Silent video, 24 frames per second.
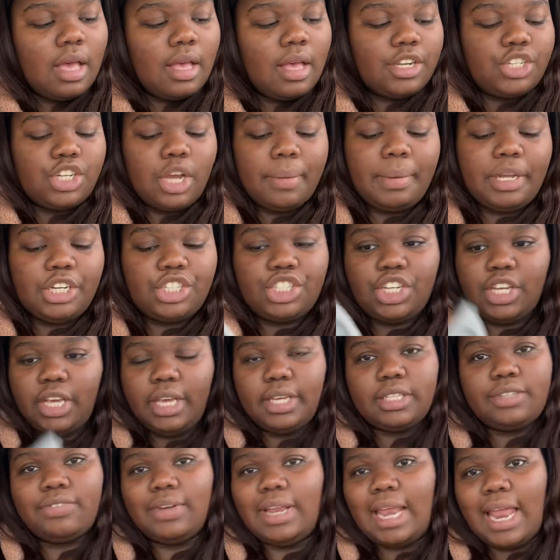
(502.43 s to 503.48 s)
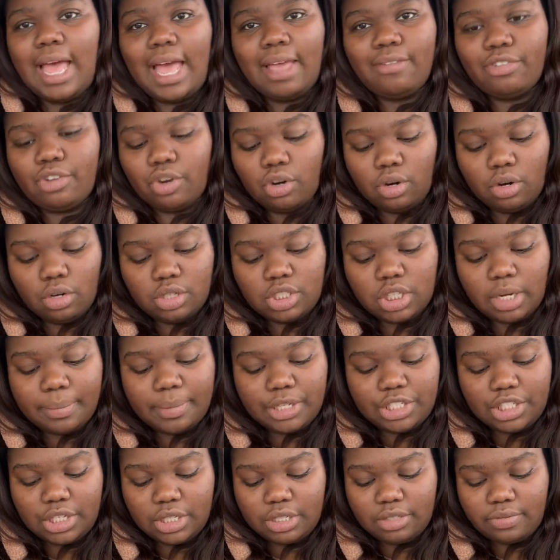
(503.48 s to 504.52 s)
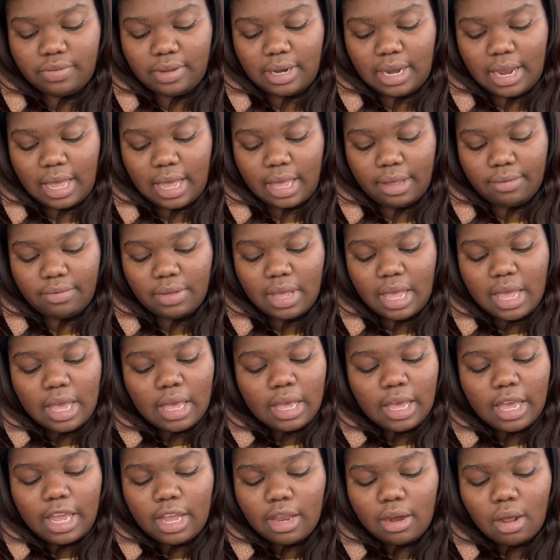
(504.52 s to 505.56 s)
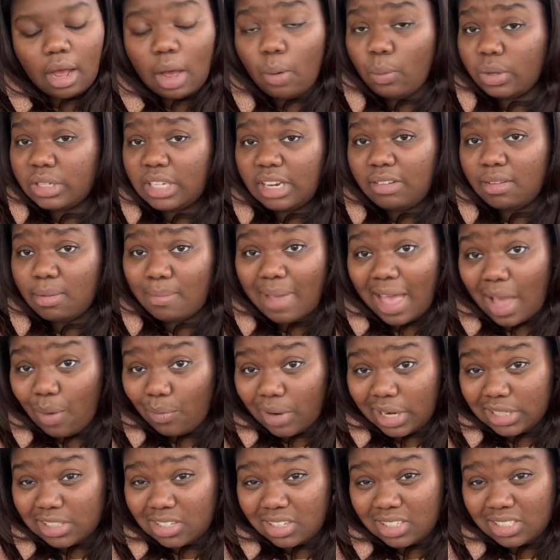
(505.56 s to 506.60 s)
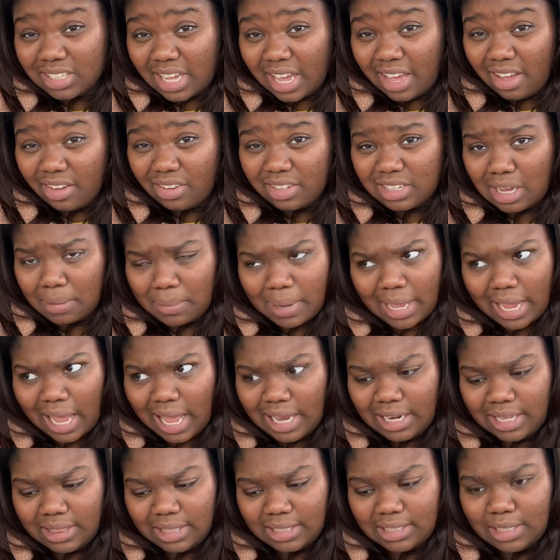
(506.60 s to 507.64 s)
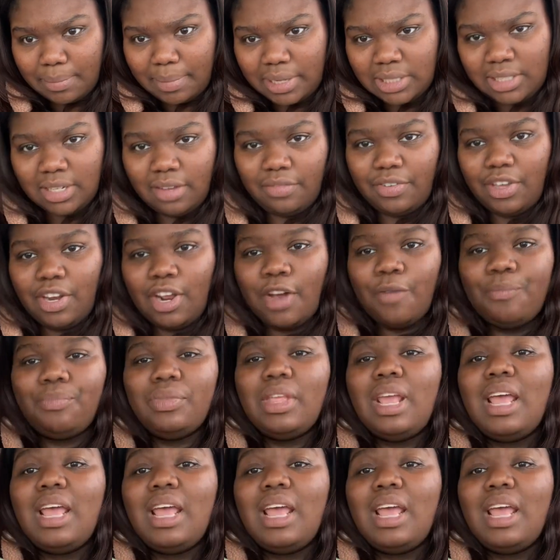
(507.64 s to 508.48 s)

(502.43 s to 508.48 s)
Chubby cheeks for life, girl. Chubby cheeks for life. And you know, I wasn't even mad when I saw the scale because I'm like, I did this to myself, you know?